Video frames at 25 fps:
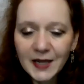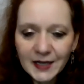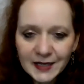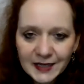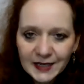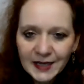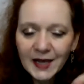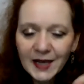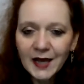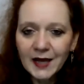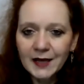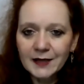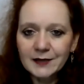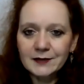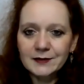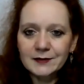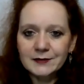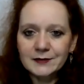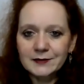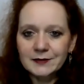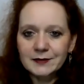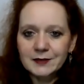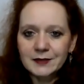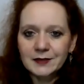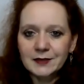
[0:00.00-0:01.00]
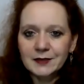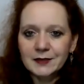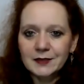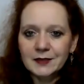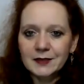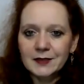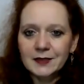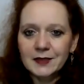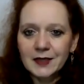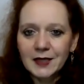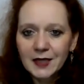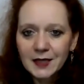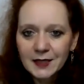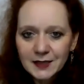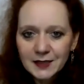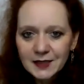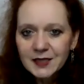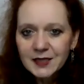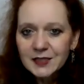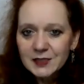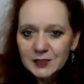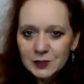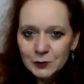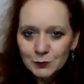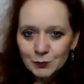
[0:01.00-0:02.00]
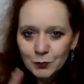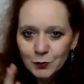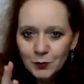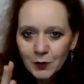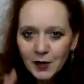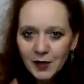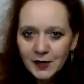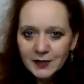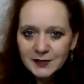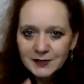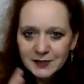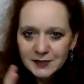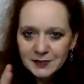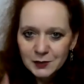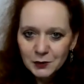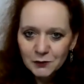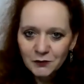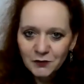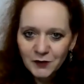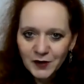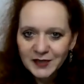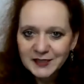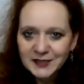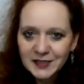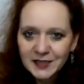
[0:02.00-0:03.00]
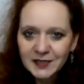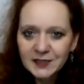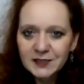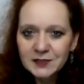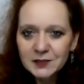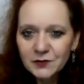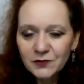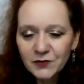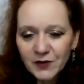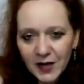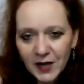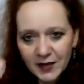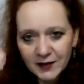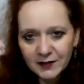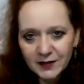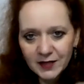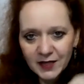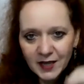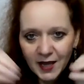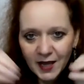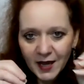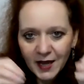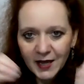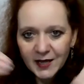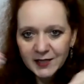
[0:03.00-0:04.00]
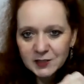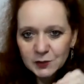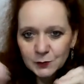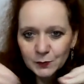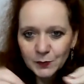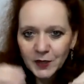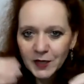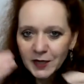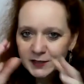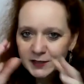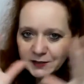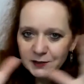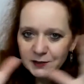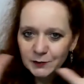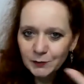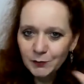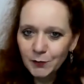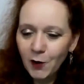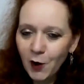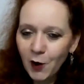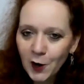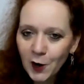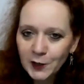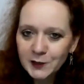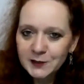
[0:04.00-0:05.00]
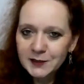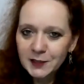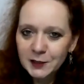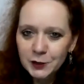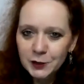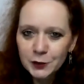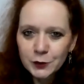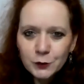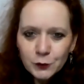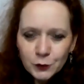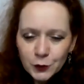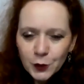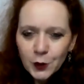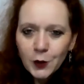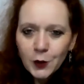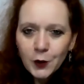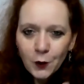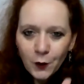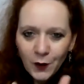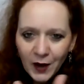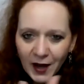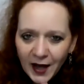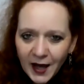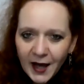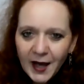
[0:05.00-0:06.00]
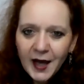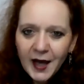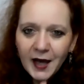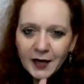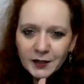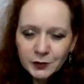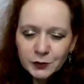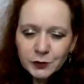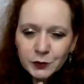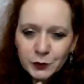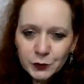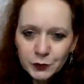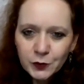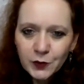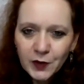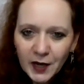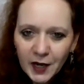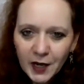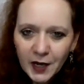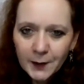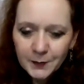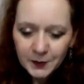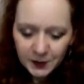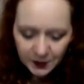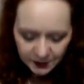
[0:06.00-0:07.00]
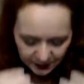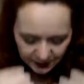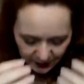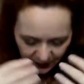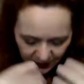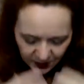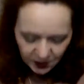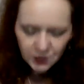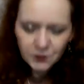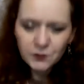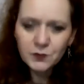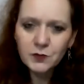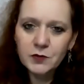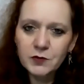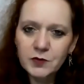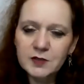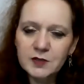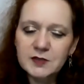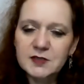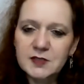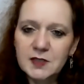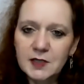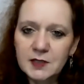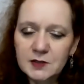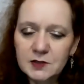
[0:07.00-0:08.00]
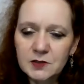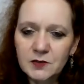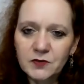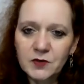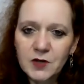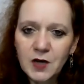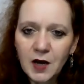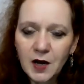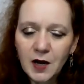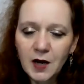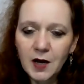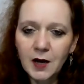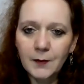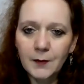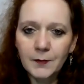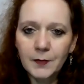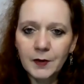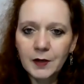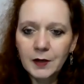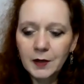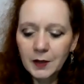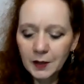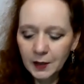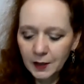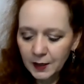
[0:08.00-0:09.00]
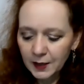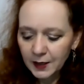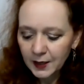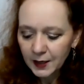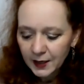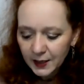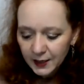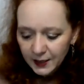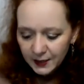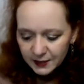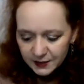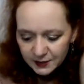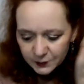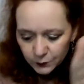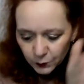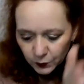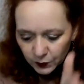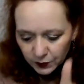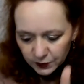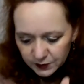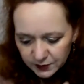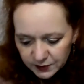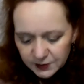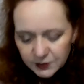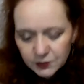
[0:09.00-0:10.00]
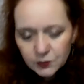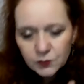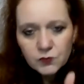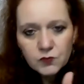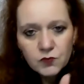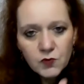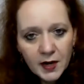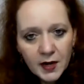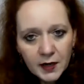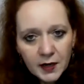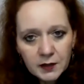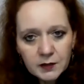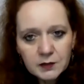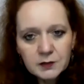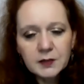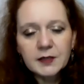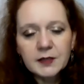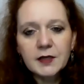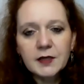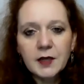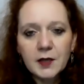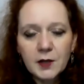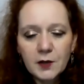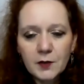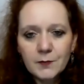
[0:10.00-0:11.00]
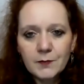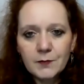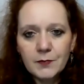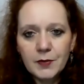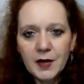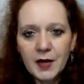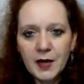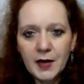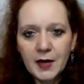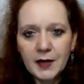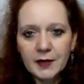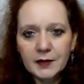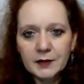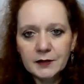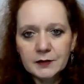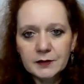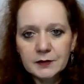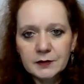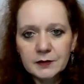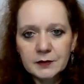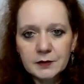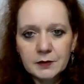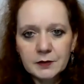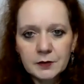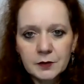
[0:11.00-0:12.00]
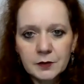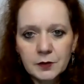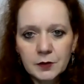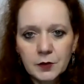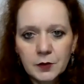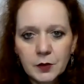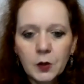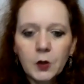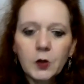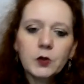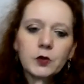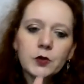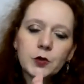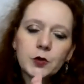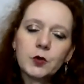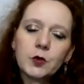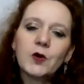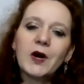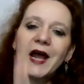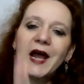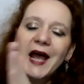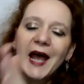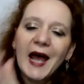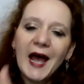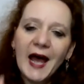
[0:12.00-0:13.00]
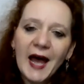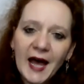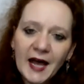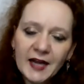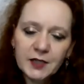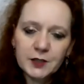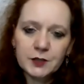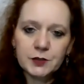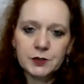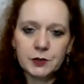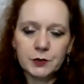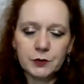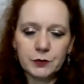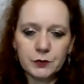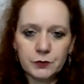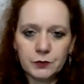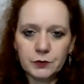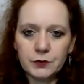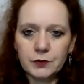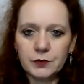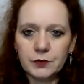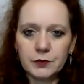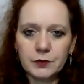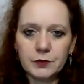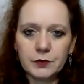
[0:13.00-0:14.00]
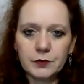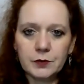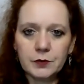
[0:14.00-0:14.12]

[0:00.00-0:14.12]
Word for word: And yet, in this process of identifying the aspects, the parts that you know add to your happiness and give you that sense of calm, it will directly impact your attitude